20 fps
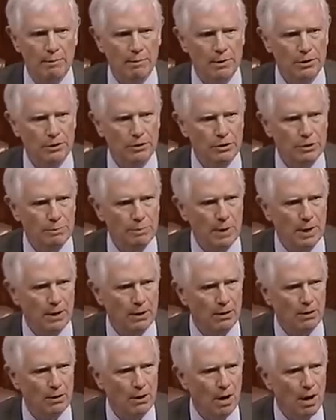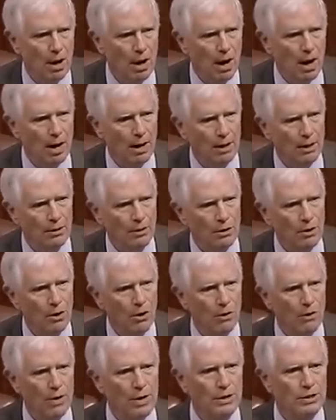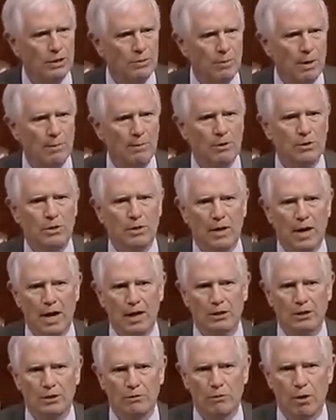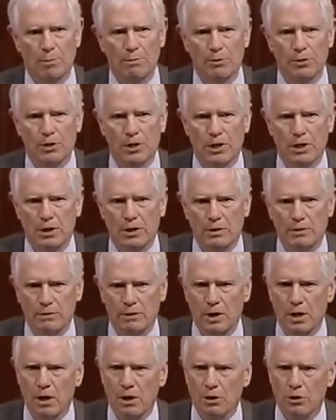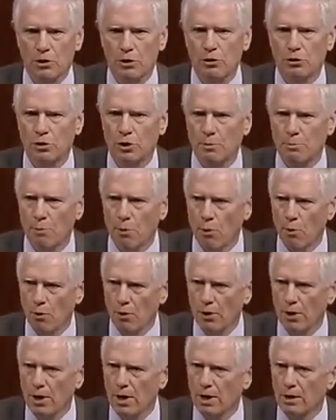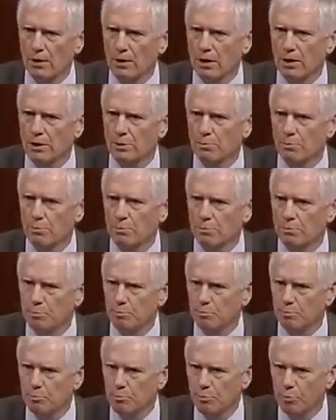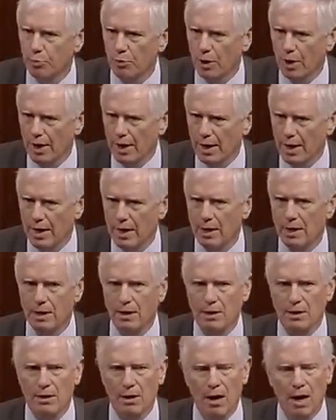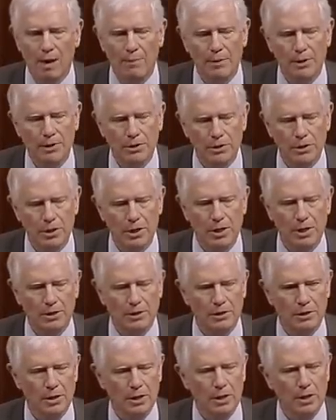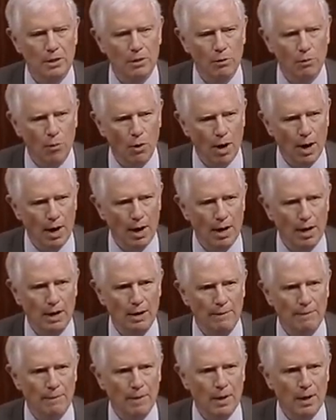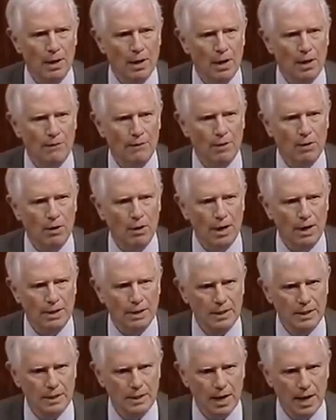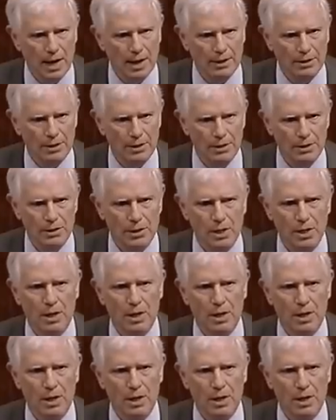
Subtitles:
Mr. Speaker, I encourage the members of the House of Representatives to support this plain, common-sense way of collecting taxes,